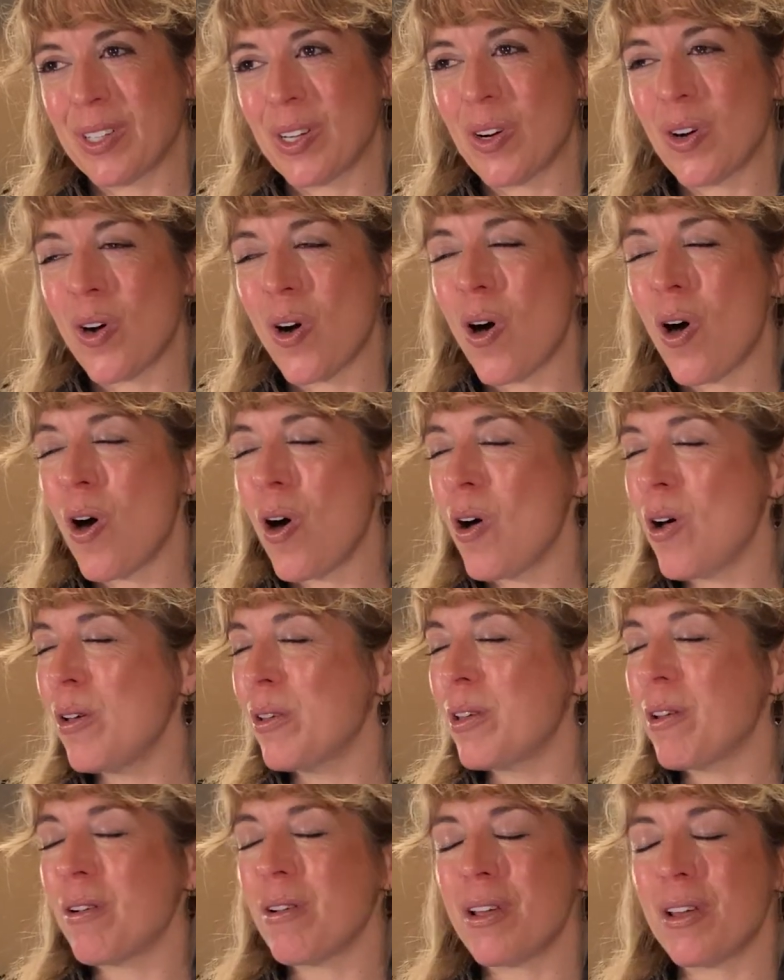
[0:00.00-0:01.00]
Call
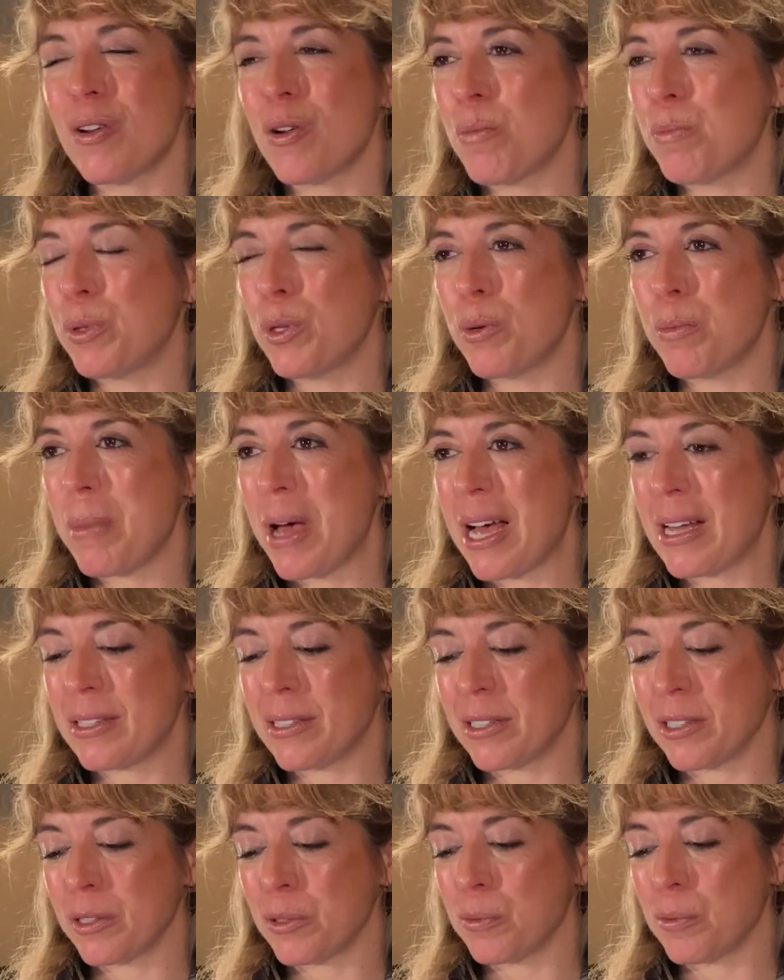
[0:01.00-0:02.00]
your inner blue
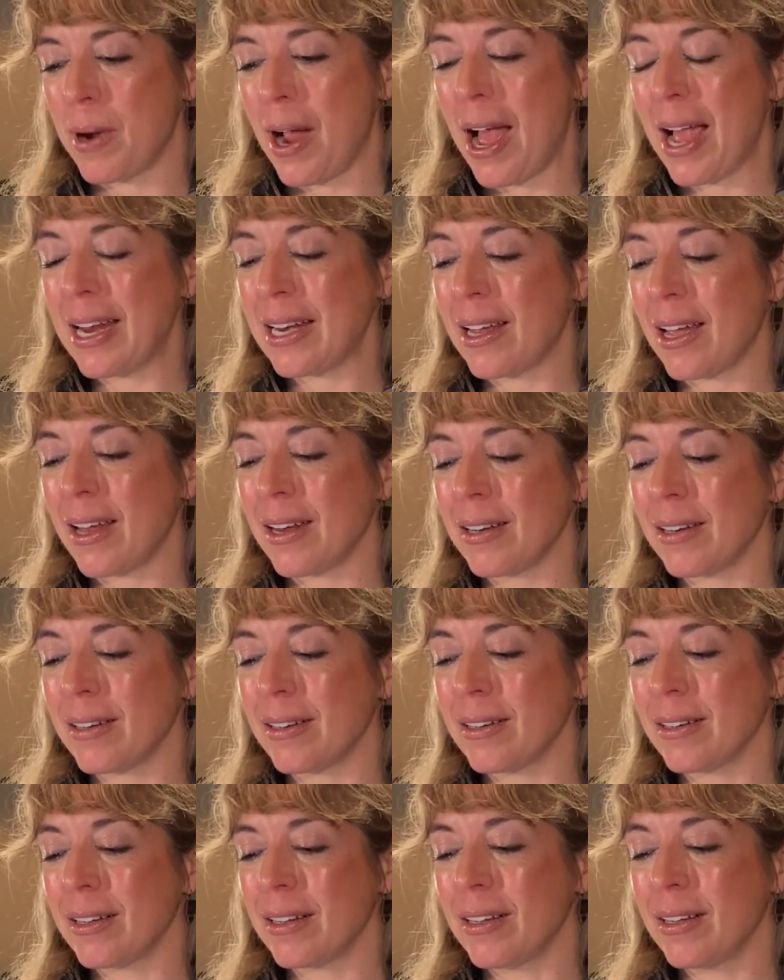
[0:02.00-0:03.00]
master right in
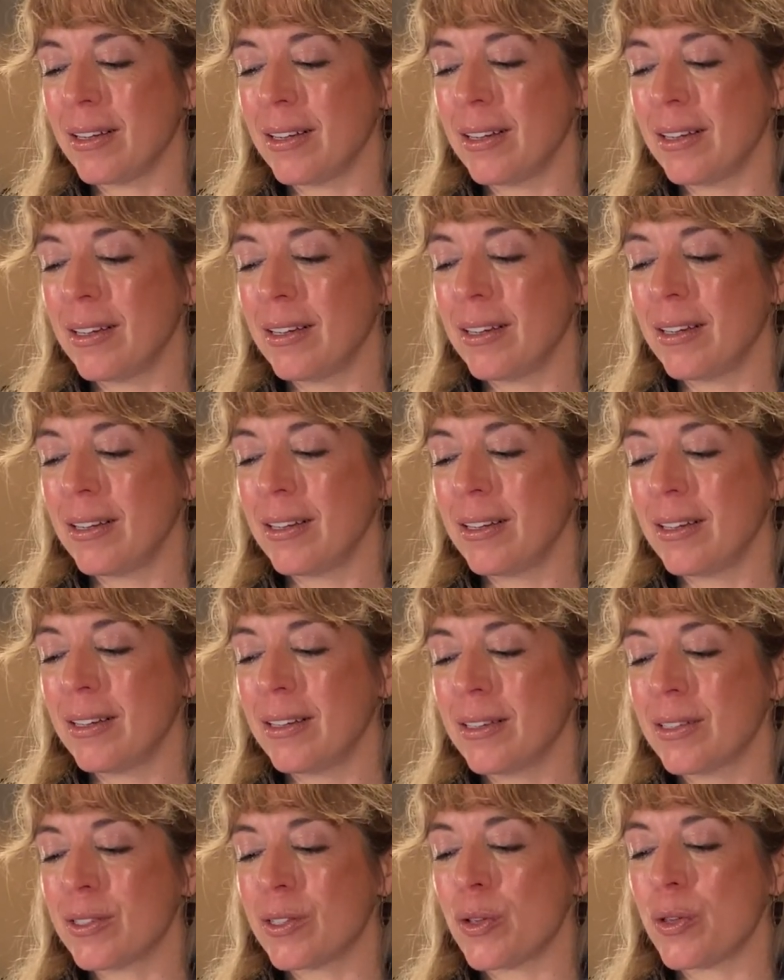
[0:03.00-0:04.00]

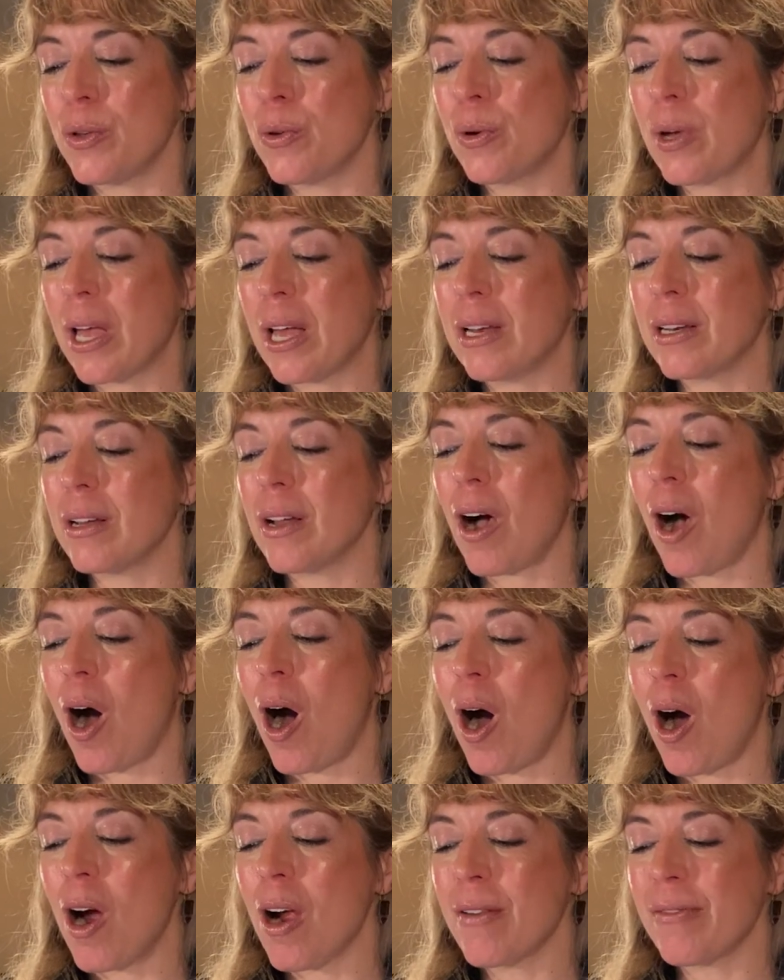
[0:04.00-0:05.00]
so you can
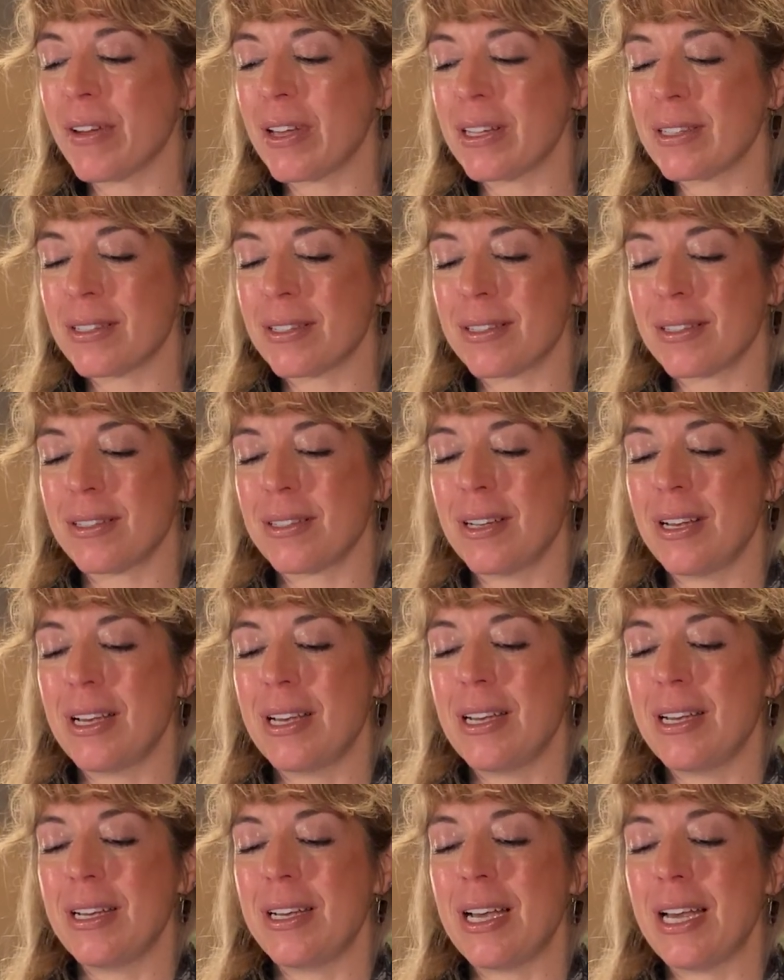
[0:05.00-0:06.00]
harvest
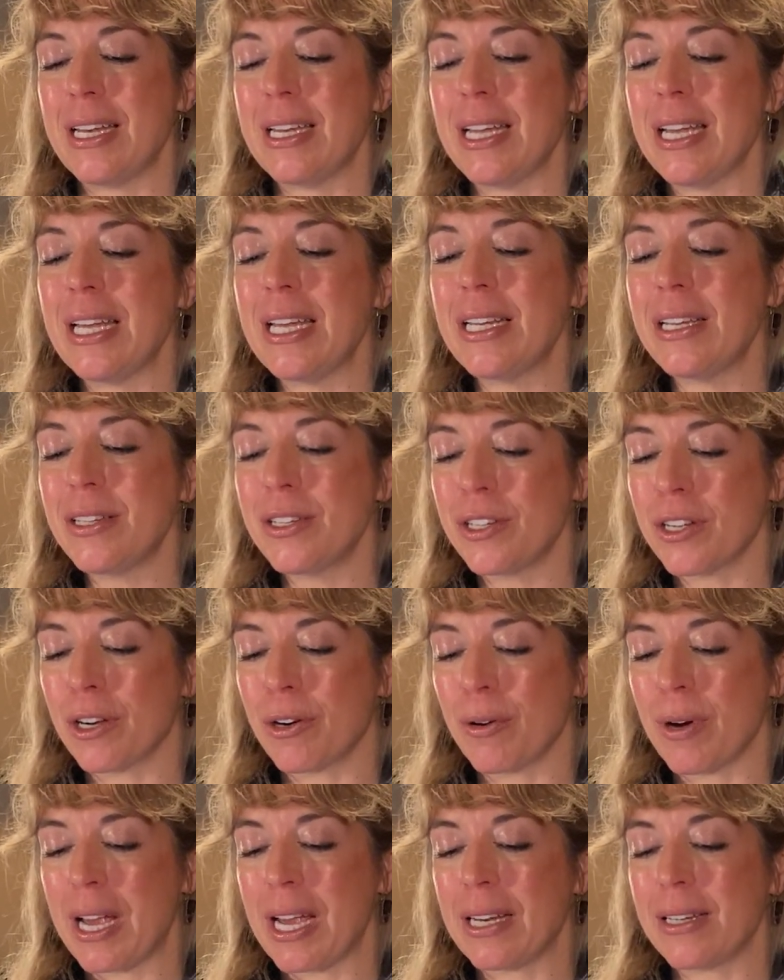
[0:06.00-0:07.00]
and
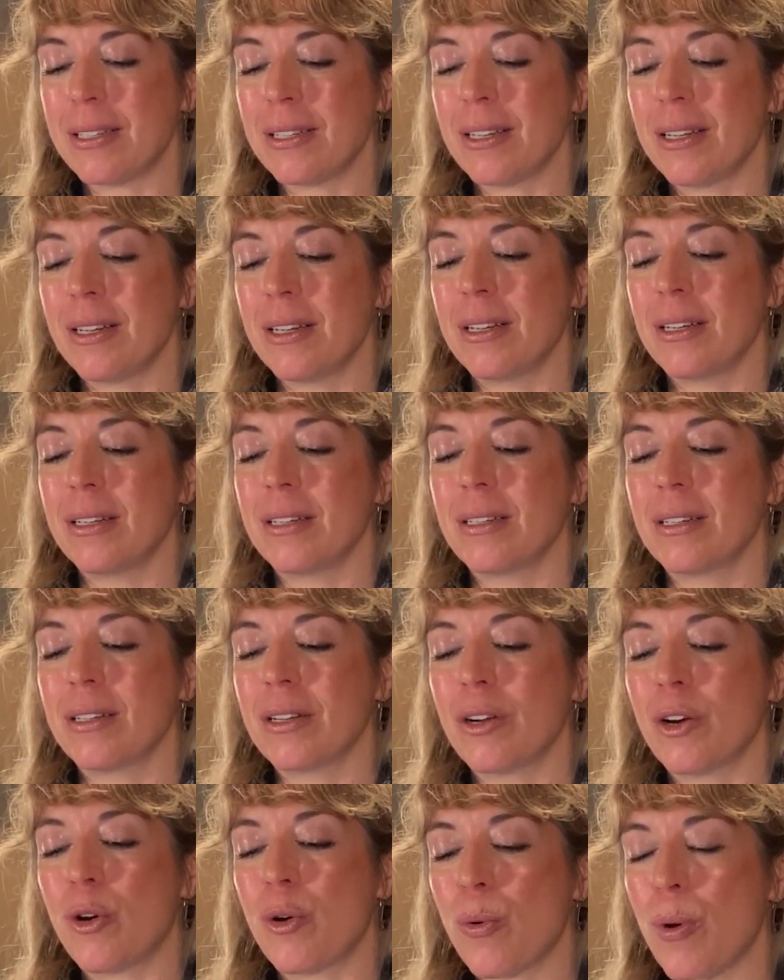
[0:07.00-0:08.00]
integrate
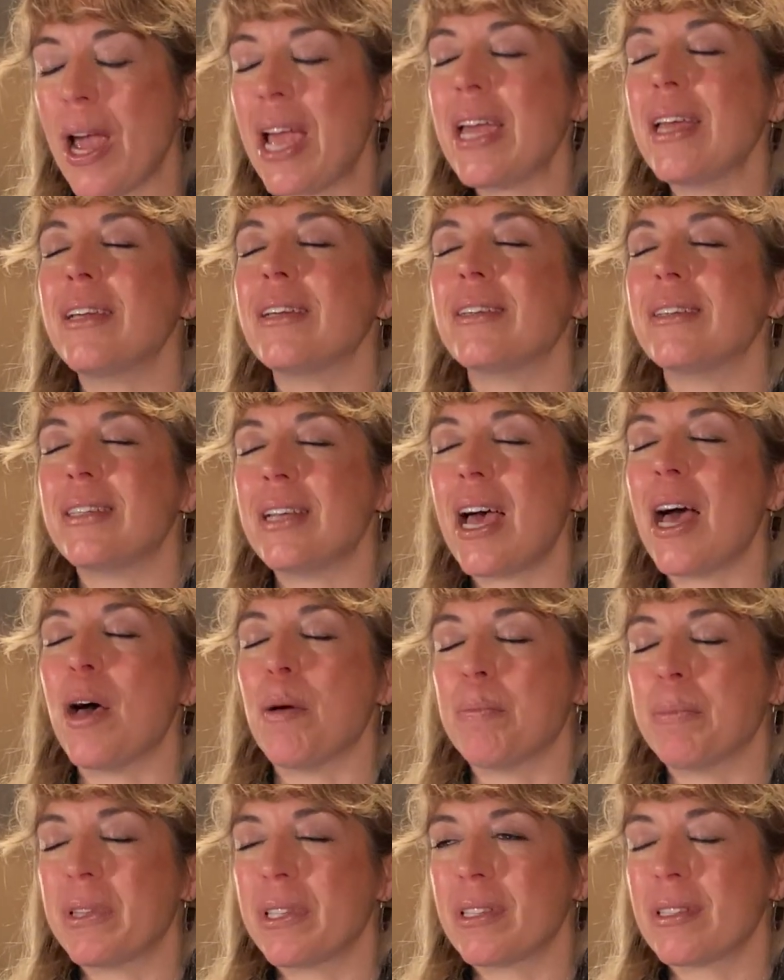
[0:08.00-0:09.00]
great
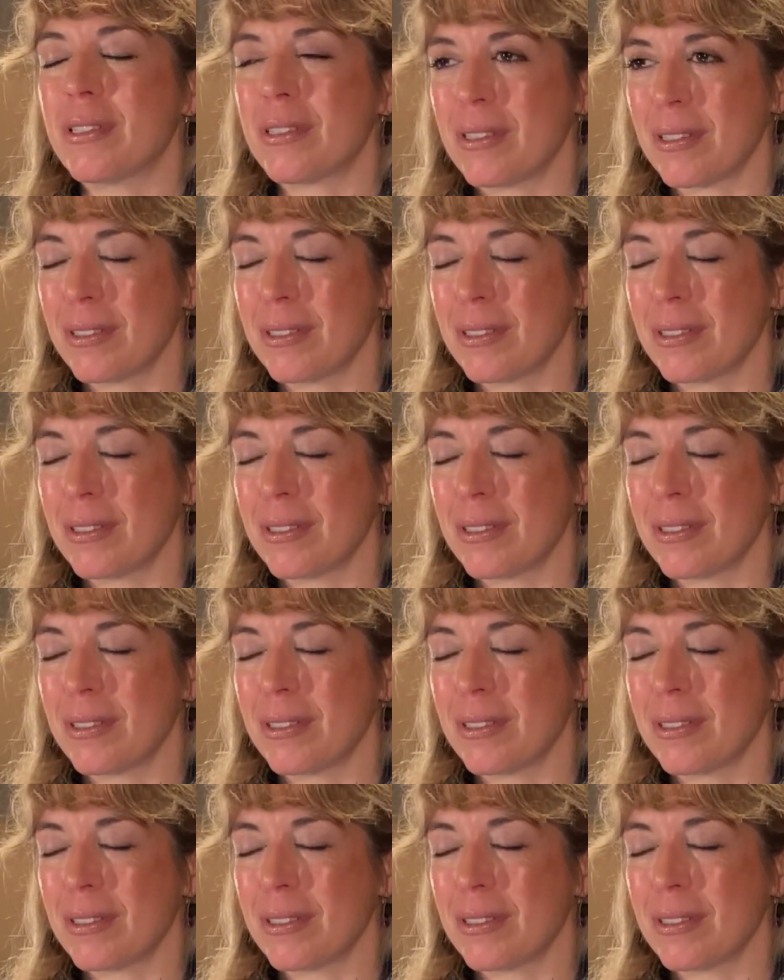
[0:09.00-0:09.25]
depths